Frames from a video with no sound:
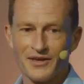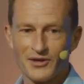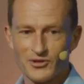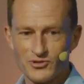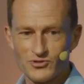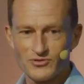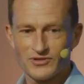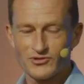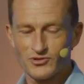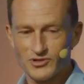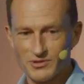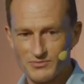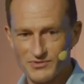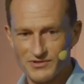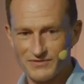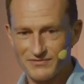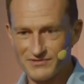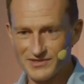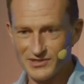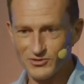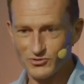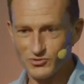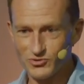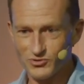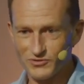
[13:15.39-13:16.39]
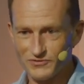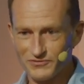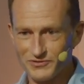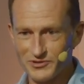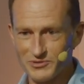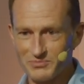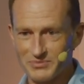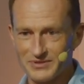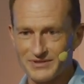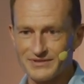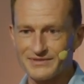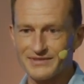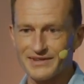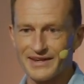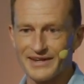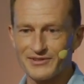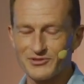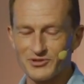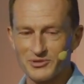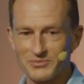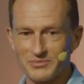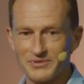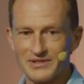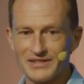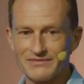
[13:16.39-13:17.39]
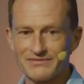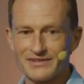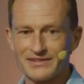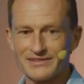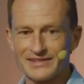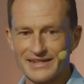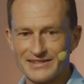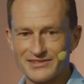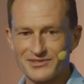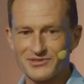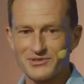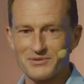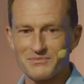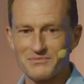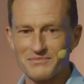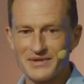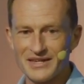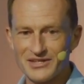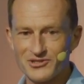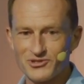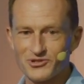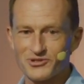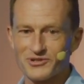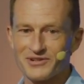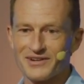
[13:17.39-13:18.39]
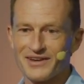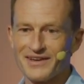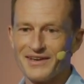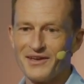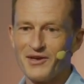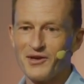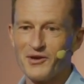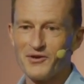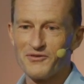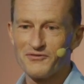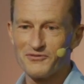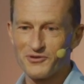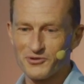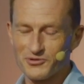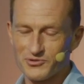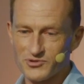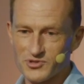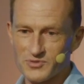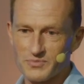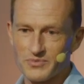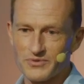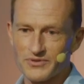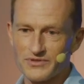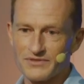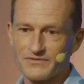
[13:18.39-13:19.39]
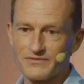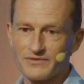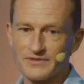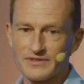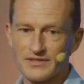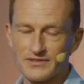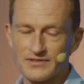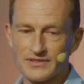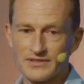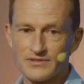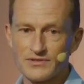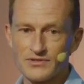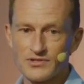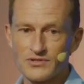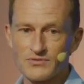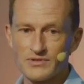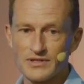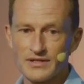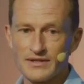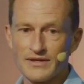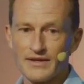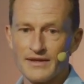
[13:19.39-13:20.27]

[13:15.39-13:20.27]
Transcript: So in terms of CO2 footprint, I don't believe that that's the major focus point for this industry.